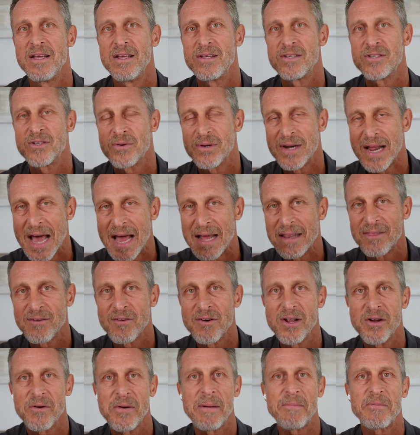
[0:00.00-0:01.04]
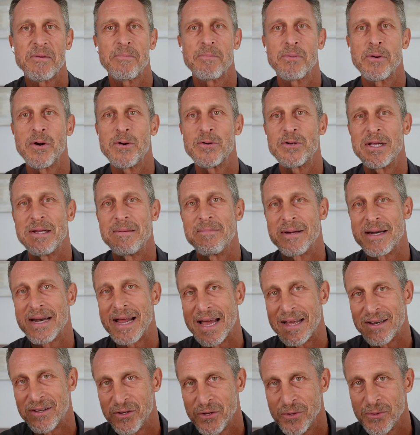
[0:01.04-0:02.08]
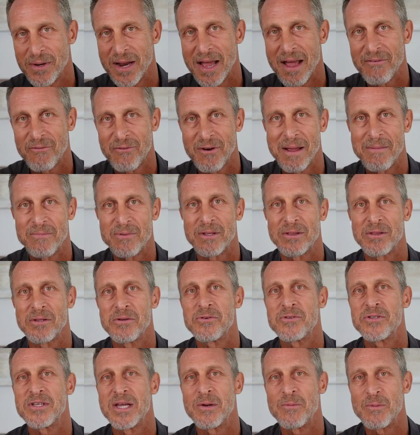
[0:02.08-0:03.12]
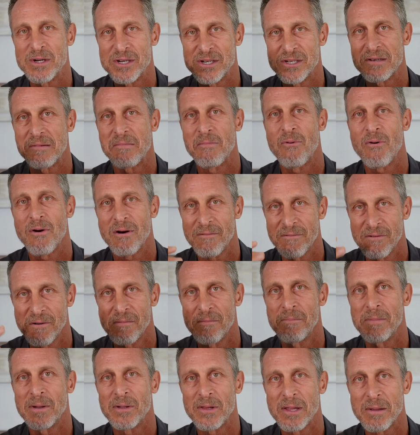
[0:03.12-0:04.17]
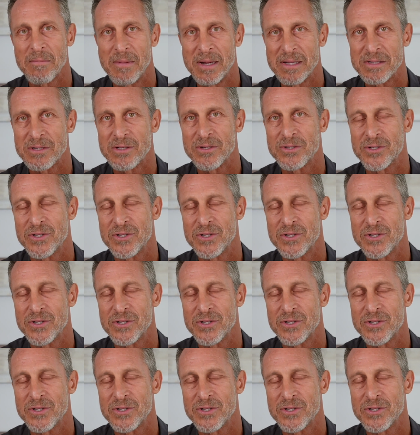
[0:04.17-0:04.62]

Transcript: So it had 30 grams of protein, but it had 2.5 grams of leucine, which is important for building muscle.